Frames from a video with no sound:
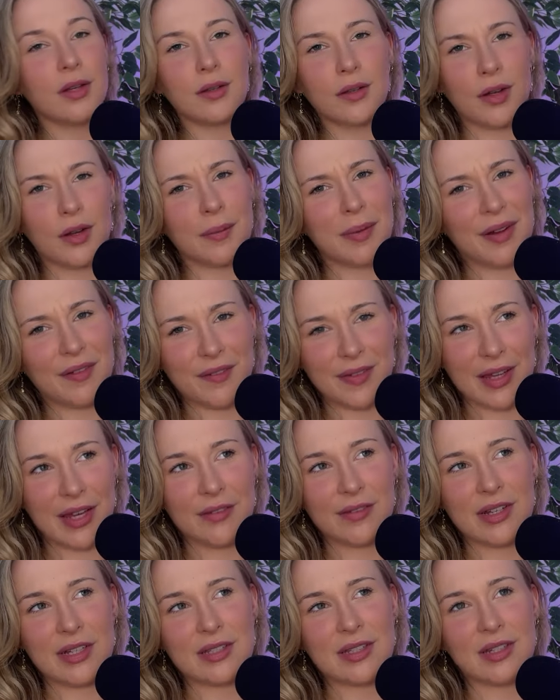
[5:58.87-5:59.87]

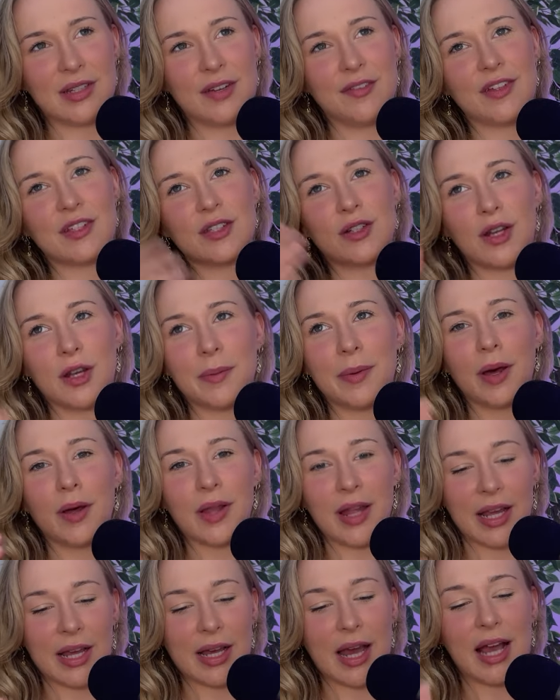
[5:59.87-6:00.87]
If it's not about,
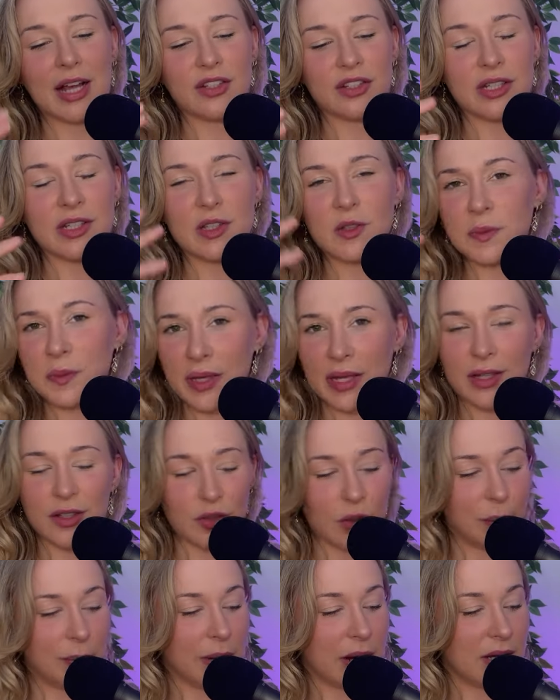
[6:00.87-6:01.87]
like, actually speaking
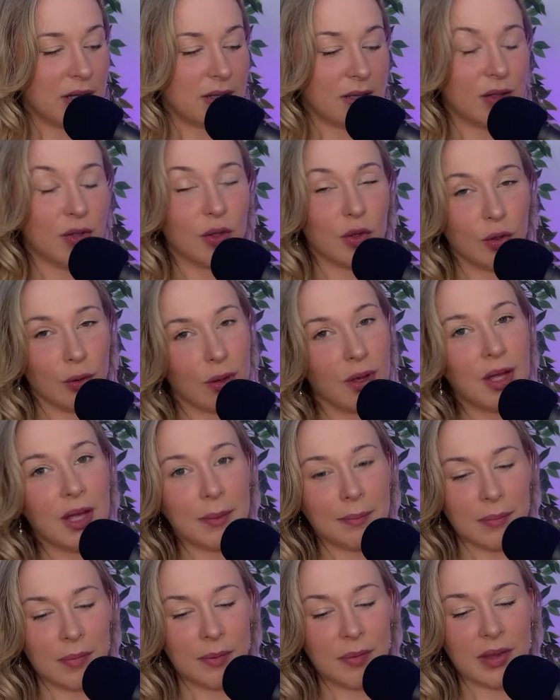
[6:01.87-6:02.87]
to a person who
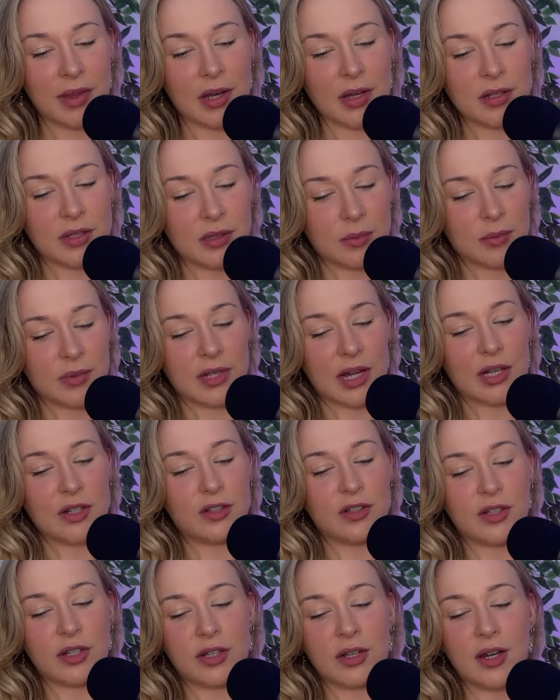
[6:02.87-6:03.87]
maybe there is some
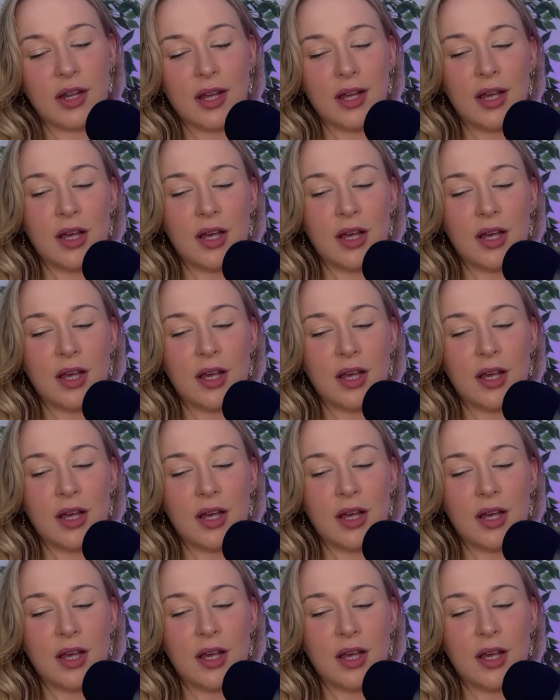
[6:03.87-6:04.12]
tension,